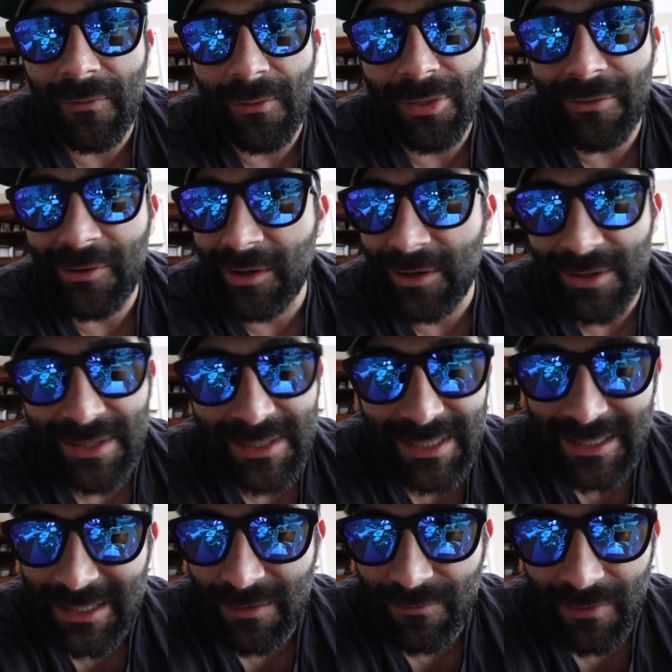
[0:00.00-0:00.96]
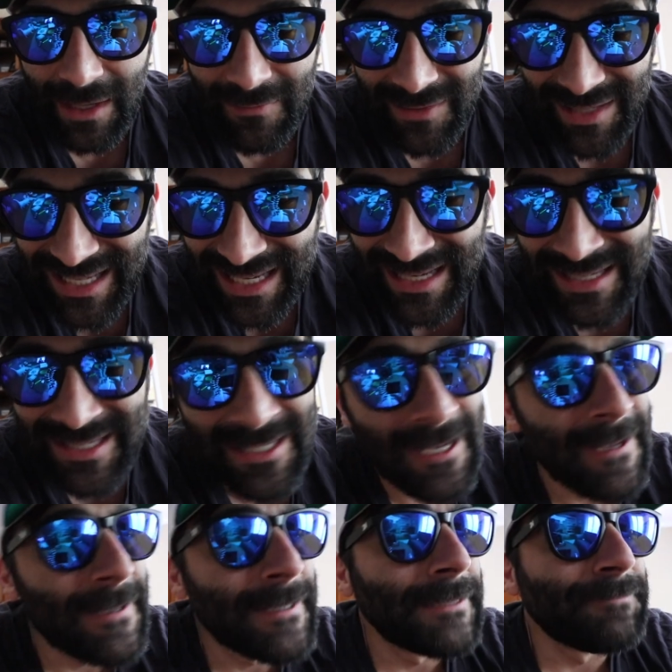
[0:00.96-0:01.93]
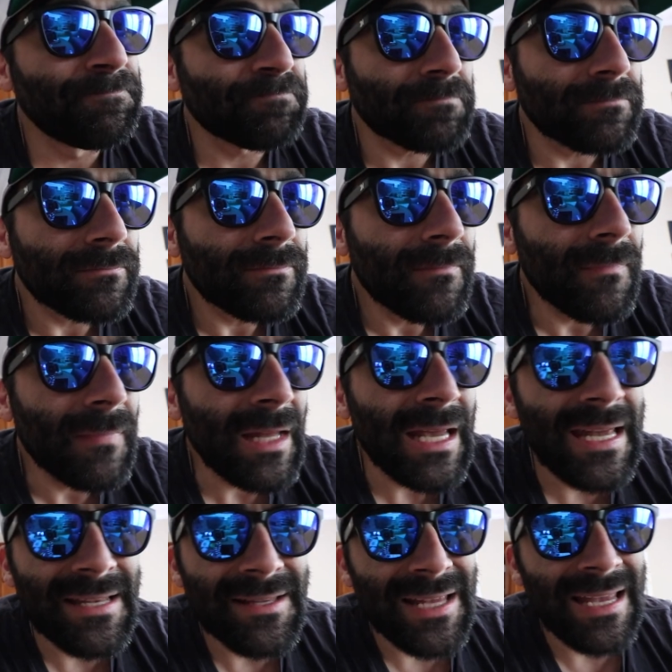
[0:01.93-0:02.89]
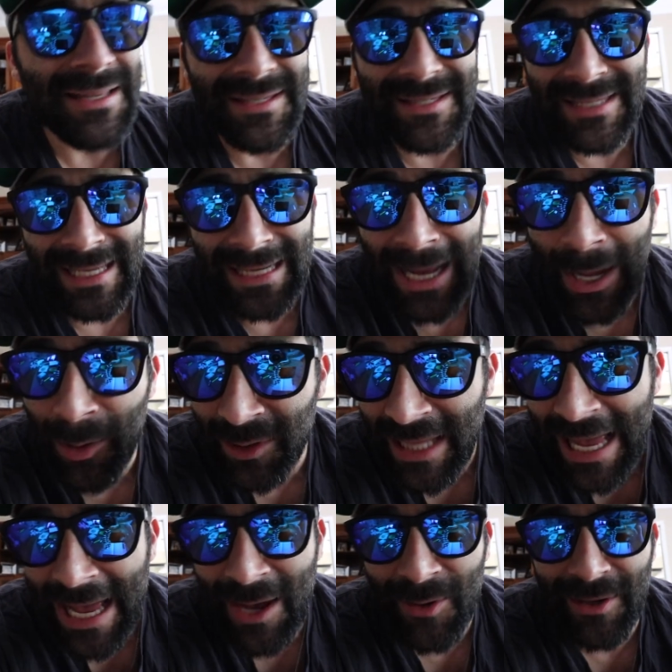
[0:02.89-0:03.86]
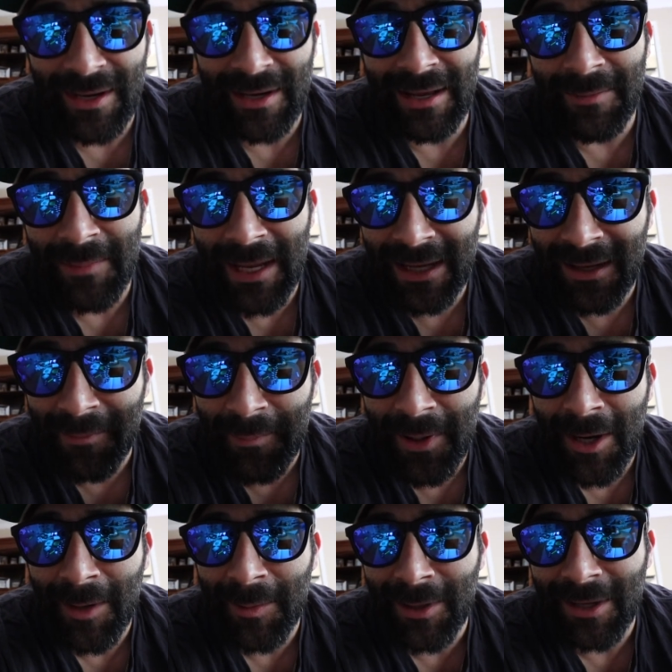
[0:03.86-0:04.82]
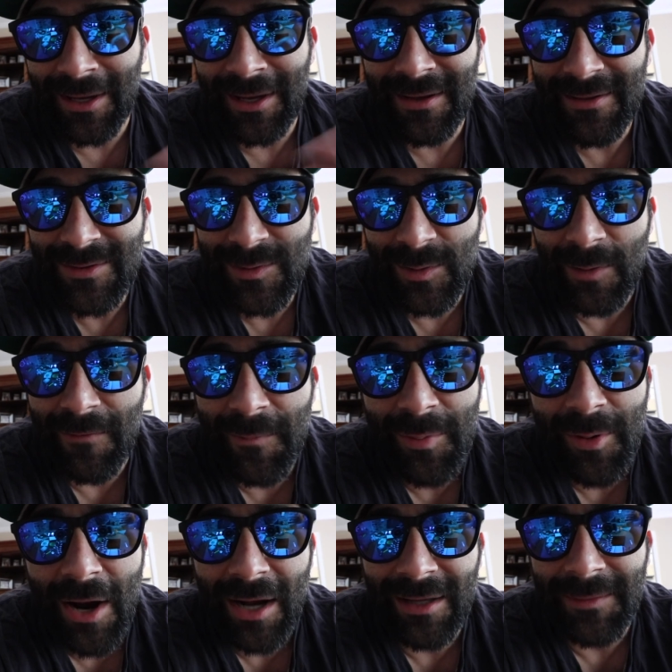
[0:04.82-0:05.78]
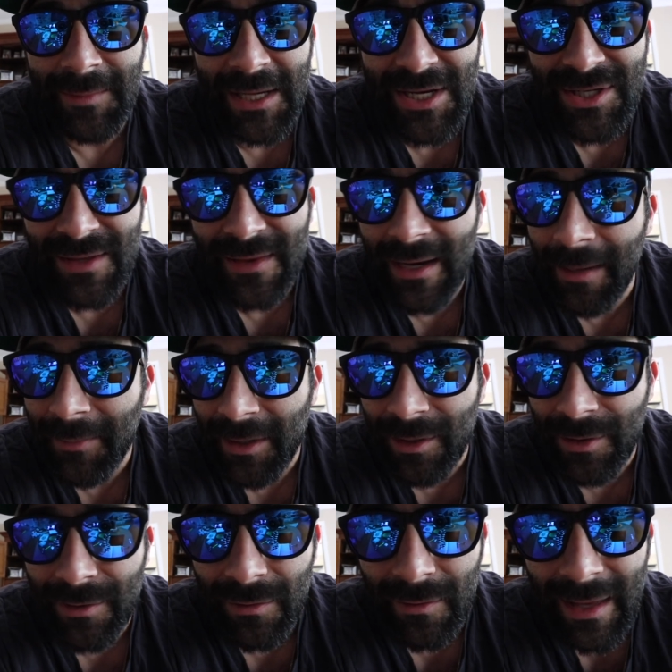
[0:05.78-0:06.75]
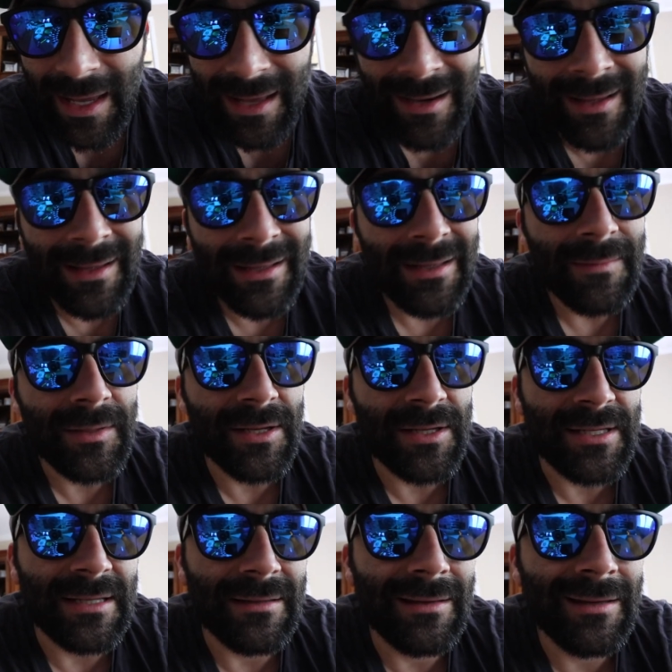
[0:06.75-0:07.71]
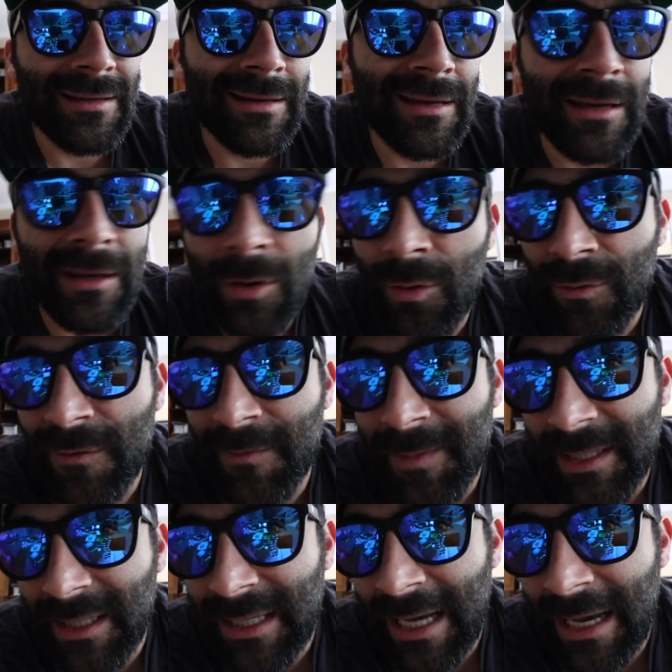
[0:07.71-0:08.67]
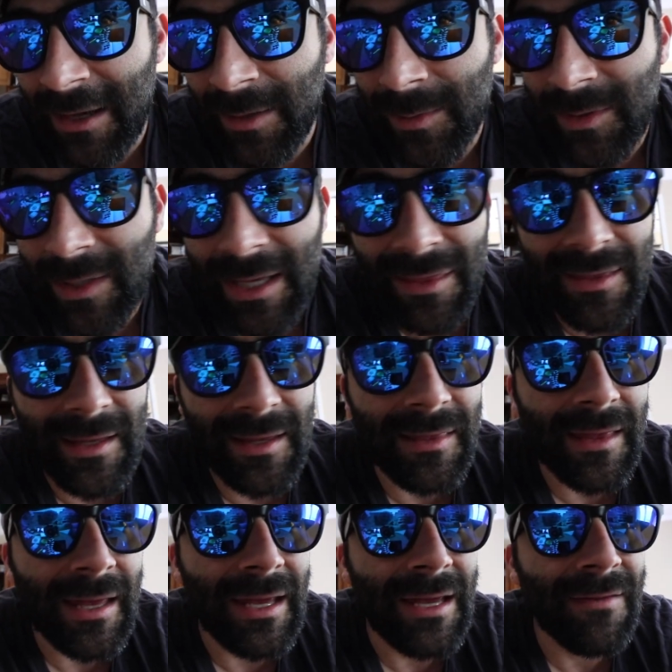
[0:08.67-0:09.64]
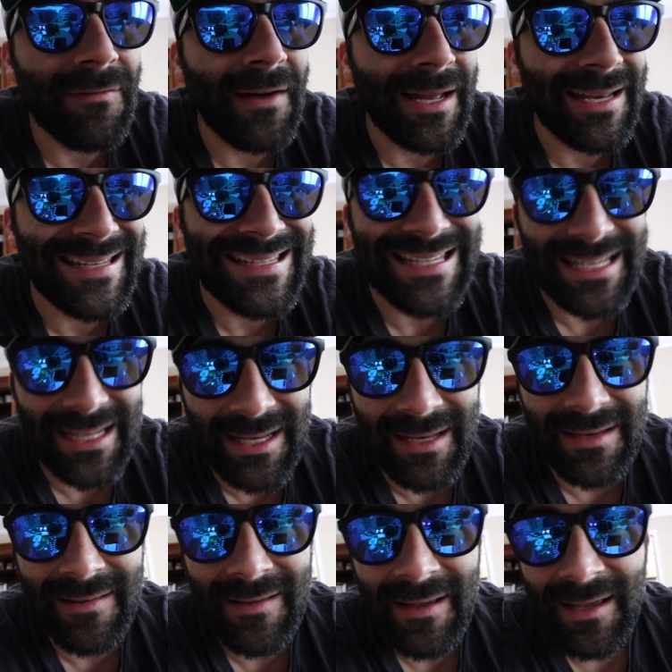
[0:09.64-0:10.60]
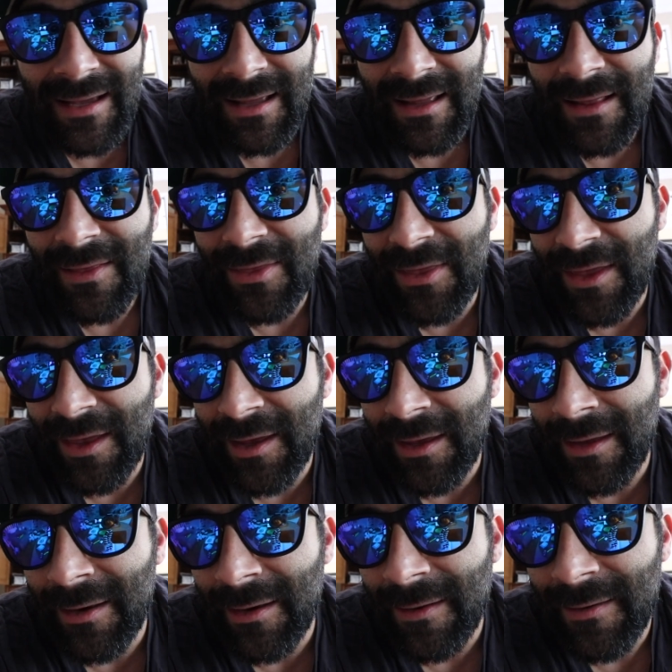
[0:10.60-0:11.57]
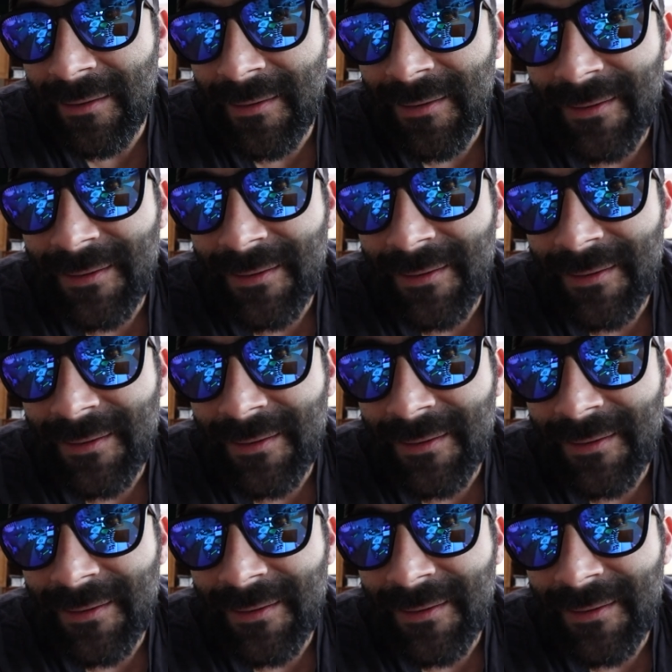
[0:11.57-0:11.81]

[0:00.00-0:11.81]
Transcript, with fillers: for 365 days and, and say it out loud and, and, make a public sort of proclamation that I'm gonna do that because it, it, holds me accountable. I think that if I didn't, then